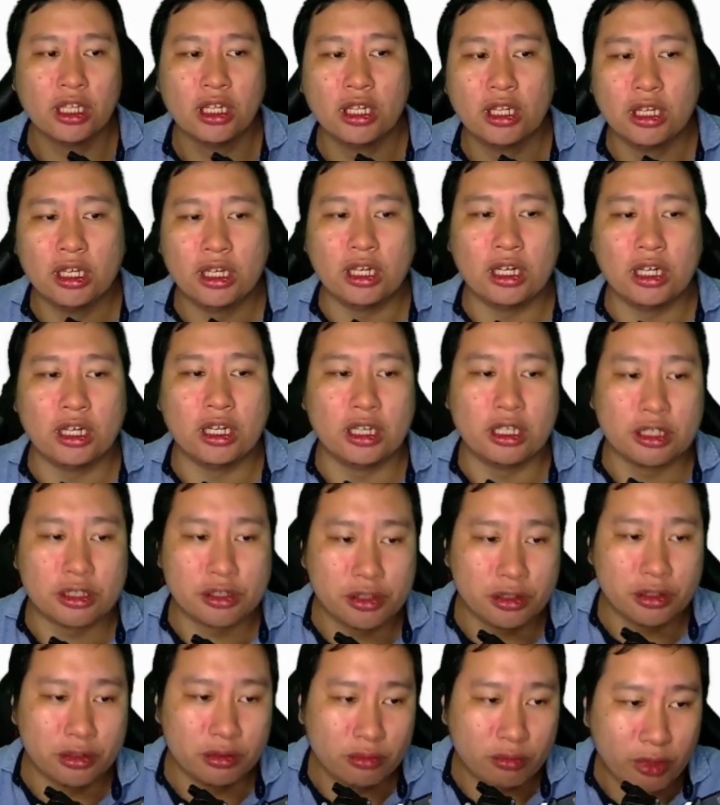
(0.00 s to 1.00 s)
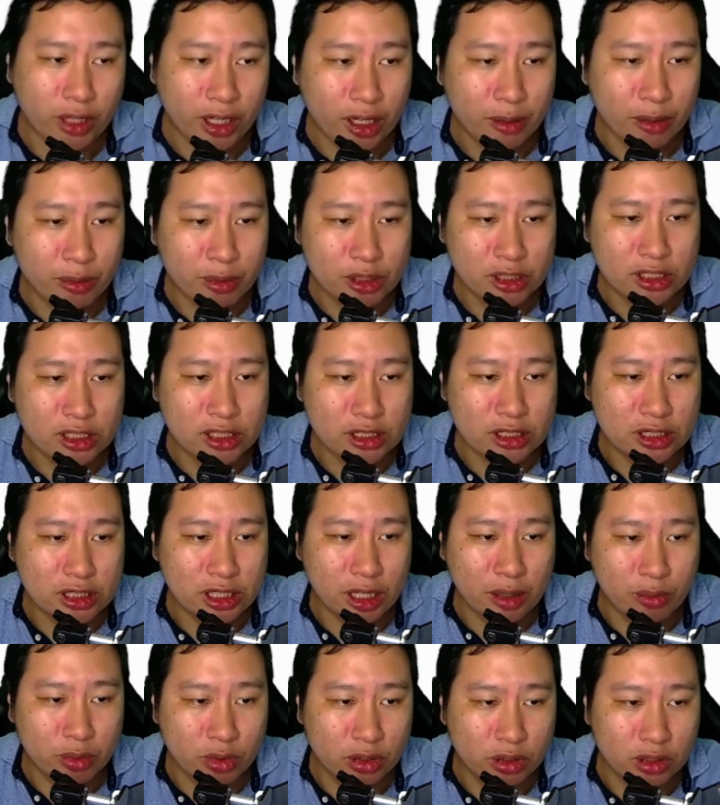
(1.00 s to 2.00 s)
uh, so what happens is that I
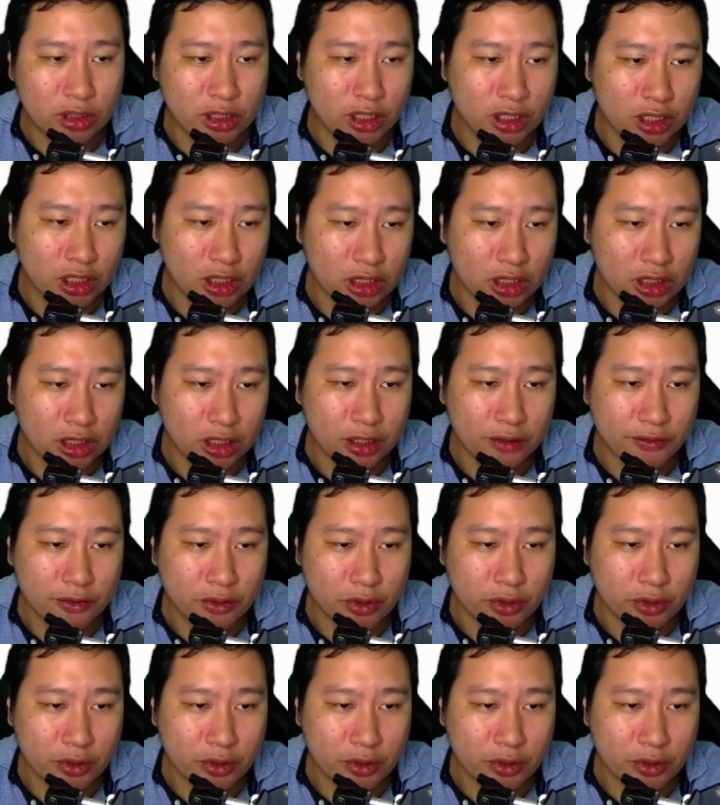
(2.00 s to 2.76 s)
put Turkey earthquake,